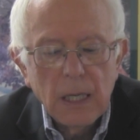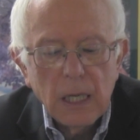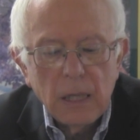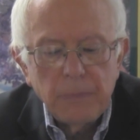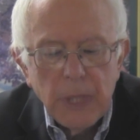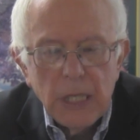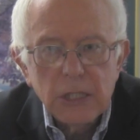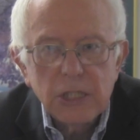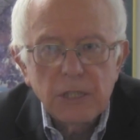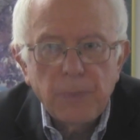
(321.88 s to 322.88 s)
It
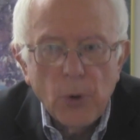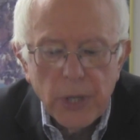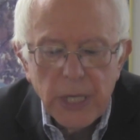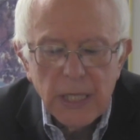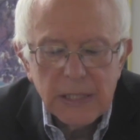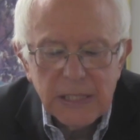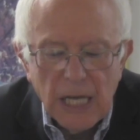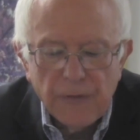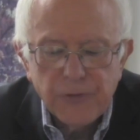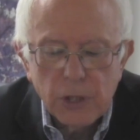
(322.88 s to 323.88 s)
means supporting
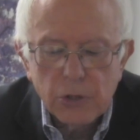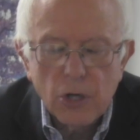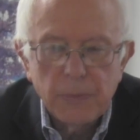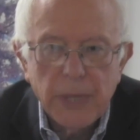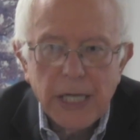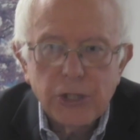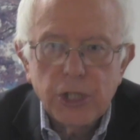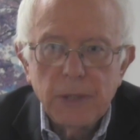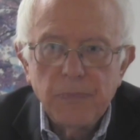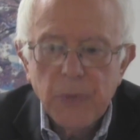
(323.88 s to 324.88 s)

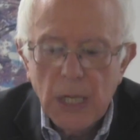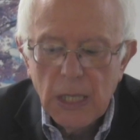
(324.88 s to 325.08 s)
self-determination,